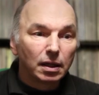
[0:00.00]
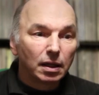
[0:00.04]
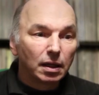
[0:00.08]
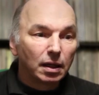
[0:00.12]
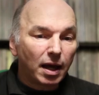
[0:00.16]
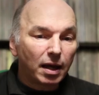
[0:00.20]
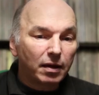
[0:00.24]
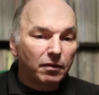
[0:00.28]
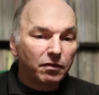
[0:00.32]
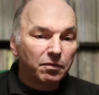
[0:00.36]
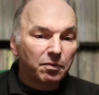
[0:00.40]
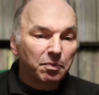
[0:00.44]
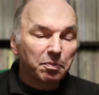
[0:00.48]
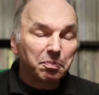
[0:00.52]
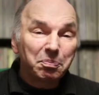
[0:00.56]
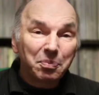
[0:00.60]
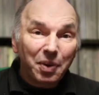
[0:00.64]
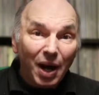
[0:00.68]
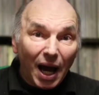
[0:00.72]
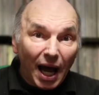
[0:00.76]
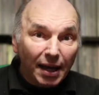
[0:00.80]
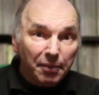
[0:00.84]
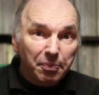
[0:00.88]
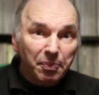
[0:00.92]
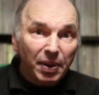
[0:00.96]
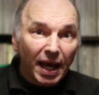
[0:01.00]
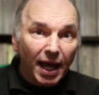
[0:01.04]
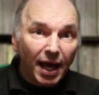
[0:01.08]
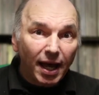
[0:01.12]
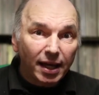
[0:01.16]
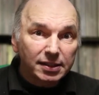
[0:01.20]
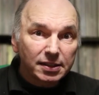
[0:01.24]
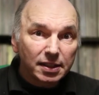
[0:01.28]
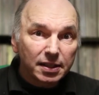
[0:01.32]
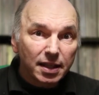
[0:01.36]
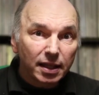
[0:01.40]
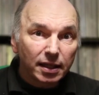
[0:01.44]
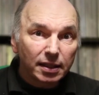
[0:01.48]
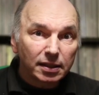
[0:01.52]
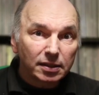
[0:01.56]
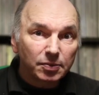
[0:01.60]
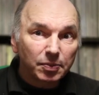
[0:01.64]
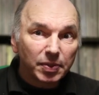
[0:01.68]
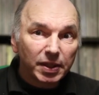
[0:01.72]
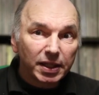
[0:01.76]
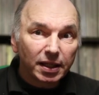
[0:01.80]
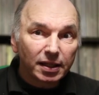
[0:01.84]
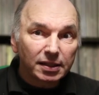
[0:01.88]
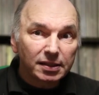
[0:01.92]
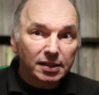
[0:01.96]
I've bypassed things
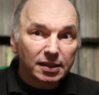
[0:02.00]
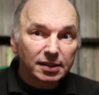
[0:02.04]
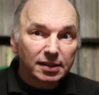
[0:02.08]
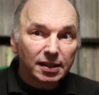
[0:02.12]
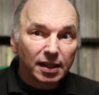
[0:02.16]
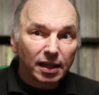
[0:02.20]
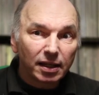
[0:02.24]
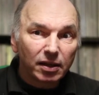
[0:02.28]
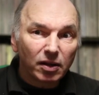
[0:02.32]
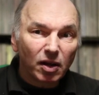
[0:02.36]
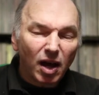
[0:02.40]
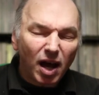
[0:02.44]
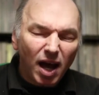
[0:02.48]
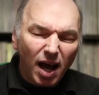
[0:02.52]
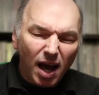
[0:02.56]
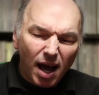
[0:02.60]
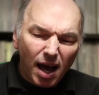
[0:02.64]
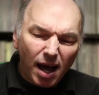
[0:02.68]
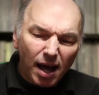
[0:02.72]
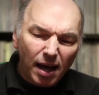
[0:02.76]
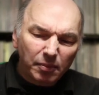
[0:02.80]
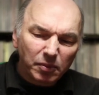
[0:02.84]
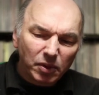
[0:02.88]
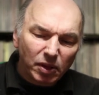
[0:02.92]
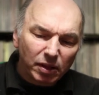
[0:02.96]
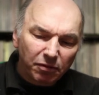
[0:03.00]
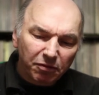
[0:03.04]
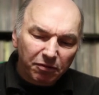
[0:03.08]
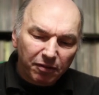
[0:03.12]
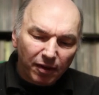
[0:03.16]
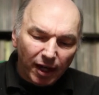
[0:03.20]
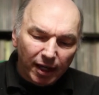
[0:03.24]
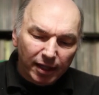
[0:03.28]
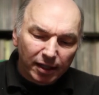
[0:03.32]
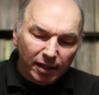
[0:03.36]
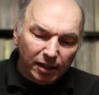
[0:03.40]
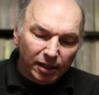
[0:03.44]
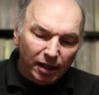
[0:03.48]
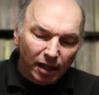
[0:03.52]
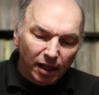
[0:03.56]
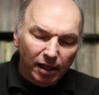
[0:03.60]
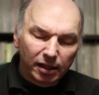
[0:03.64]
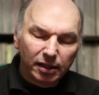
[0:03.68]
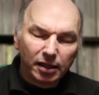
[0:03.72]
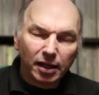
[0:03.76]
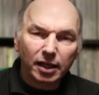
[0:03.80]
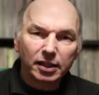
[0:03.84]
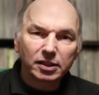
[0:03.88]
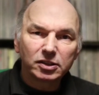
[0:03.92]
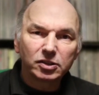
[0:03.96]
because I said, I'm going to find a
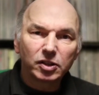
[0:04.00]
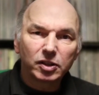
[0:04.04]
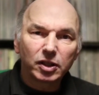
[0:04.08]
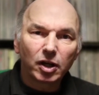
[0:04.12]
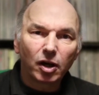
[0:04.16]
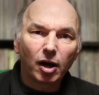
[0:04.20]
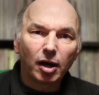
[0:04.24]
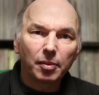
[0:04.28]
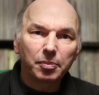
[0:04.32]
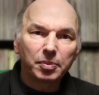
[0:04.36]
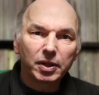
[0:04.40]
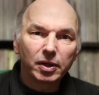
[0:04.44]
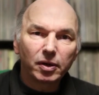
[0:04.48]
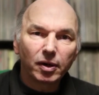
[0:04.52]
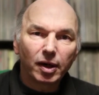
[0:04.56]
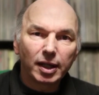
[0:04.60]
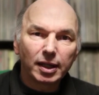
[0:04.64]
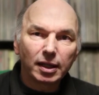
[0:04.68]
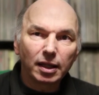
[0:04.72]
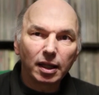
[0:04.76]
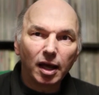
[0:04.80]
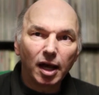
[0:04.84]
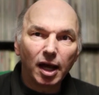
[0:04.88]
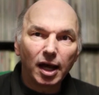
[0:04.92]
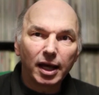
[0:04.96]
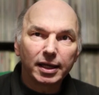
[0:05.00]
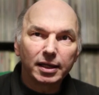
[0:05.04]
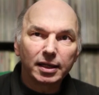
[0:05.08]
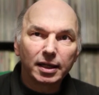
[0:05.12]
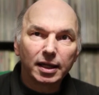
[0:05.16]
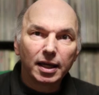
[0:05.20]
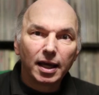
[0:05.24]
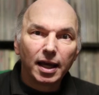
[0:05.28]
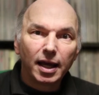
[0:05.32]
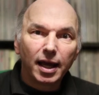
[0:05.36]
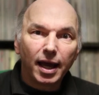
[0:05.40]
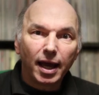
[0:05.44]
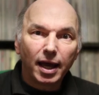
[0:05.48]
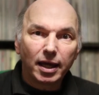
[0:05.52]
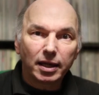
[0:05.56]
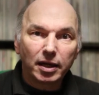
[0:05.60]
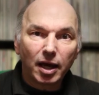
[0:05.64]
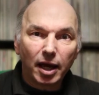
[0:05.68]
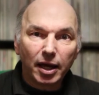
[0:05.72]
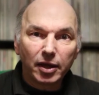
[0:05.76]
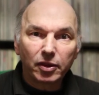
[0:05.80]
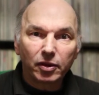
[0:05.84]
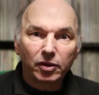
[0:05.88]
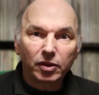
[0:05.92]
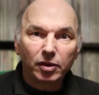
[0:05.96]
nicer copy online, and
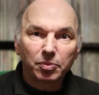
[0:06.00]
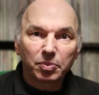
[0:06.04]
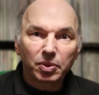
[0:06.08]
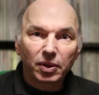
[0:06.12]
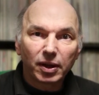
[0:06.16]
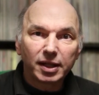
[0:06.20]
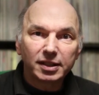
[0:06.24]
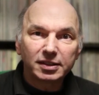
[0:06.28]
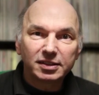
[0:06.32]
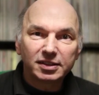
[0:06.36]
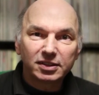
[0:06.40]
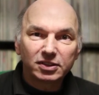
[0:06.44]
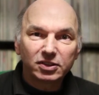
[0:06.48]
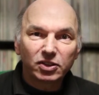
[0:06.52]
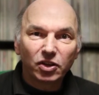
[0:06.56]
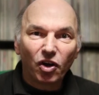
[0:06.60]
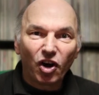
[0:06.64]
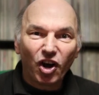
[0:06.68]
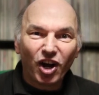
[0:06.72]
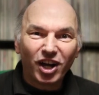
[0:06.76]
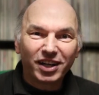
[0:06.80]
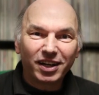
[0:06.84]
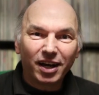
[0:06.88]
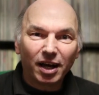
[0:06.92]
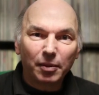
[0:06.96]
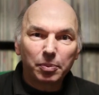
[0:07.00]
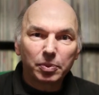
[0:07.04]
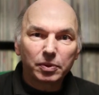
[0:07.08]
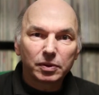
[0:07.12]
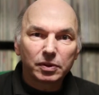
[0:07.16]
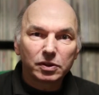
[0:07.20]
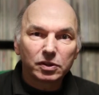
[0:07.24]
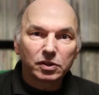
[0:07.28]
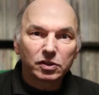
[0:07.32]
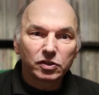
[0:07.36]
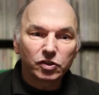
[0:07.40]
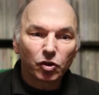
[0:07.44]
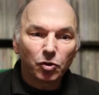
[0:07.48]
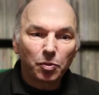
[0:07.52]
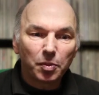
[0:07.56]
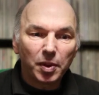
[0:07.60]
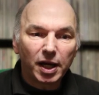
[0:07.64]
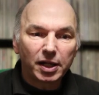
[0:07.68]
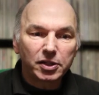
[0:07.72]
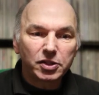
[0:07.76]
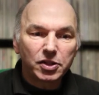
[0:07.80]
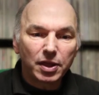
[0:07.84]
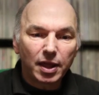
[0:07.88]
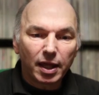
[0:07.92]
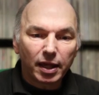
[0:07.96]
either the price has gone up so
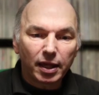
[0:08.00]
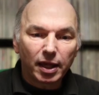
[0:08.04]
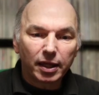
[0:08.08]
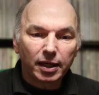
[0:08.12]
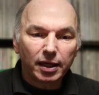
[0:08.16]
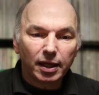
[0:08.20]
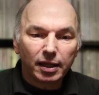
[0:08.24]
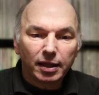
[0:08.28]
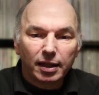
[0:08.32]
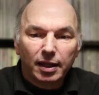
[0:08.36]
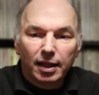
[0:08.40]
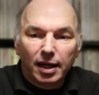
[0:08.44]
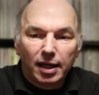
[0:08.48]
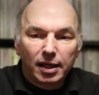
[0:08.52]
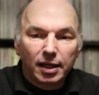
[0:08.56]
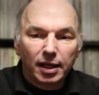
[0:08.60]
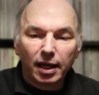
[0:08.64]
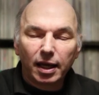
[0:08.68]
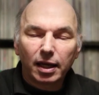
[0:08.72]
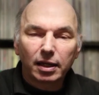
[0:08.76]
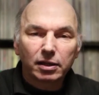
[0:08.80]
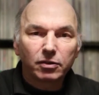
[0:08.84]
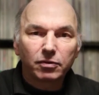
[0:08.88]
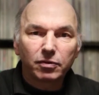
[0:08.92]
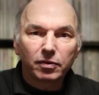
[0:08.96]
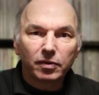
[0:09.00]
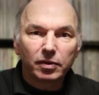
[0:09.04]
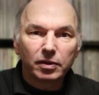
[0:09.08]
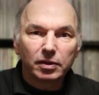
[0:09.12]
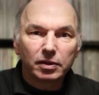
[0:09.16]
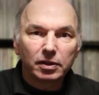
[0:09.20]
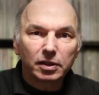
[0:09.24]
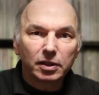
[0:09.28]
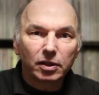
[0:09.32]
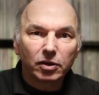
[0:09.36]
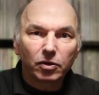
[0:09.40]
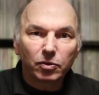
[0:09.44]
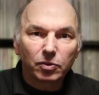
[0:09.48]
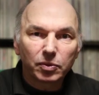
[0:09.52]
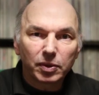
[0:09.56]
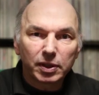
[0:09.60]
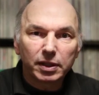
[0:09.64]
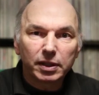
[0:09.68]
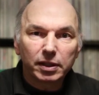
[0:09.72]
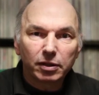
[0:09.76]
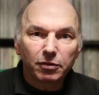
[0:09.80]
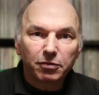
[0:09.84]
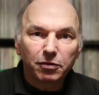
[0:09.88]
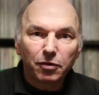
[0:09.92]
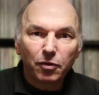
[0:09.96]
much that I can't
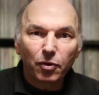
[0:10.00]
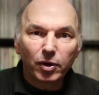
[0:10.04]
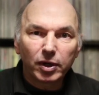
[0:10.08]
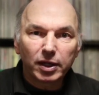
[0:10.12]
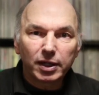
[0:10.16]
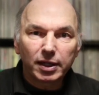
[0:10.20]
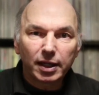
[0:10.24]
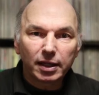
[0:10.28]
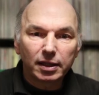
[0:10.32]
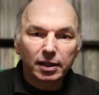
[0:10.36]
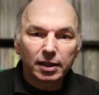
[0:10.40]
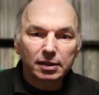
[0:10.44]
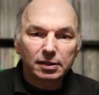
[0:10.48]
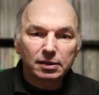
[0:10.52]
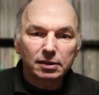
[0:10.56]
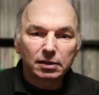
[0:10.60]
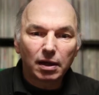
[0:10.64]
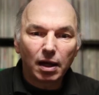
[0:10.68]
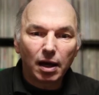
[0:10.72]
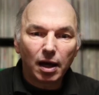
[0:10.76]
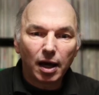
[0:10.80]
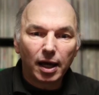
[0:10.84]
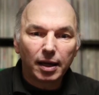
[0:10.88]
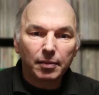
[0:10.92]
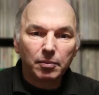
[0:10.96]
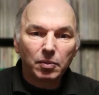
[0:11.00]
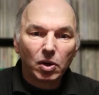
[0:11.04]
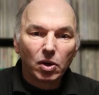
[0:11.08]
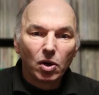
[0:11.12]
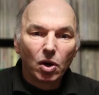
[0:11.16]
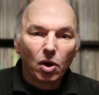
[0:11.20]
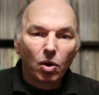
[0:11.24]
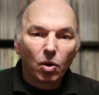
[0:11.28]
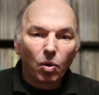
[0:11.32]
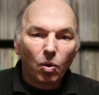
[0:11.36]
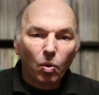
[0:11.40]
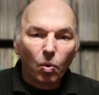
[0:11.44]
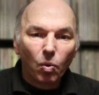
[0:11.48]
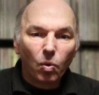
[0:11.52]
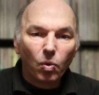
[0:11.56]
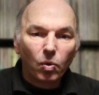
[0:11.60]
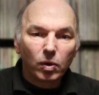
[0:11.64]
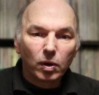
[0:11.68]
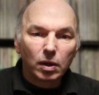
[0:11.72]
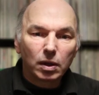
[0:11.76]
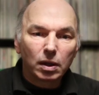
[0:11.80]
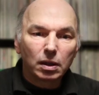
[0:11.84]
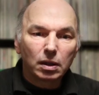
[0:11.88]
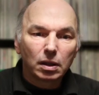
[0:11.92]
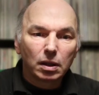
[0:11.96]
really afford it at this time,
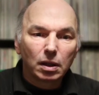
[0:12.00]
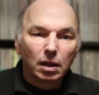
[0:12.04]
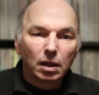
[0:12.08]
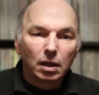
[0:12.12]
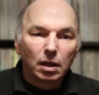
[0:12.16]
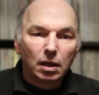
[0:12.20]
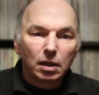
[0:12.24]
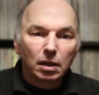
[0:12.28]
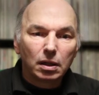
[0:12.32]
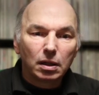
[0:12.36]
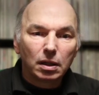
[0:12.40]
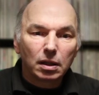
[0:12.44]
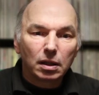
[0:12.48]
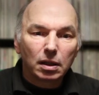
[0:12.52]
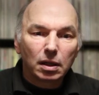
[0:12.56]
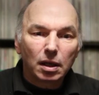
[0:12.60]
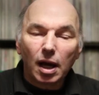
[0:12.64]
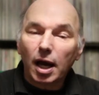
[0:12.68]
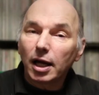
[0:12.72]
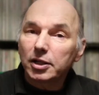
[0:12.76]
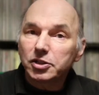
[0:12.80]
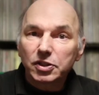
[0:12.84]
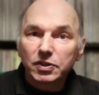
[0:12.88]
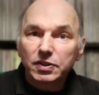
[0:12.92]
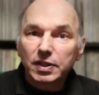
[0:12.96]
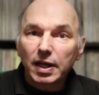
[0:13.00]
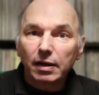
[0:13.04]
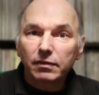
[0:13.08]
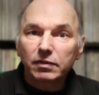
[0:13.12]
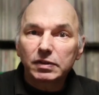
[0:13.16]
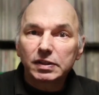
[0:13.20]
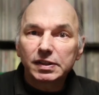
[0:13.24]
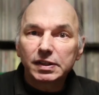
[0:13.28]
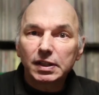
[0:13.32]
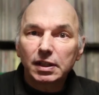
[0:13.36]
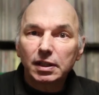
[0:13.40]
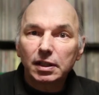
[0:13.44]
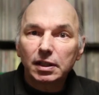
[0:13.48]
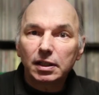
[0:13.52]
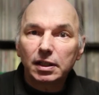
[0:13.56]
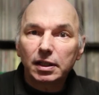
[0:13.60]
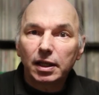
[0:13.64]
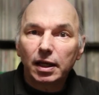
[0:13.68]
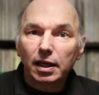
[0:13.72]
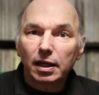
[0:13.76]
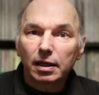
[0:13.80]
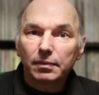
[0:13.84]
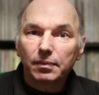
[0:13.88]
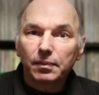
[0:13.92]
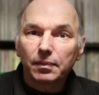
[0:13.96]
or I just haven't seen it
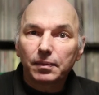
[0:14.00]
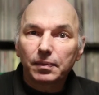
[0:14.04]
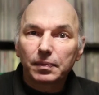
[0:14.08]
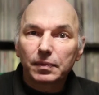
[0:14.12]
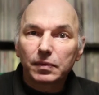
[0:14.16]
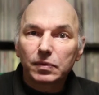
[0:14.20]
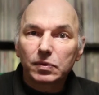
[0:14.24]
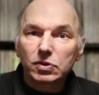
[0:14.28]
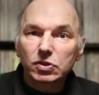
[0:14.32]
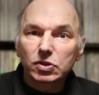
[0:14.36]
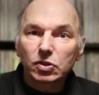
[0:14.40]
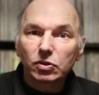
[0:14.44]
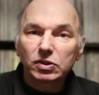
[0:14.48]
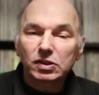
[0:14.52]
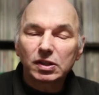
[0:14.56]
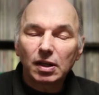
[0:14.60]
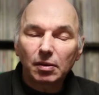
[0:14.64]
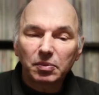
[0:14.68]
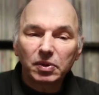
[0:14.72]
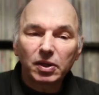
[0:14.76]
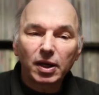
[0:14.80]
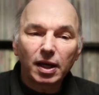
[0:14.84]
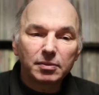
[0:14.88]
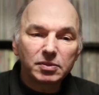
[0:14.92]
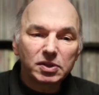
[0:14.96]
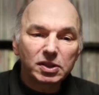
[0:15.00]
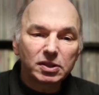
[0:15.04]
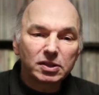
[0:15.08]
again. So sometimes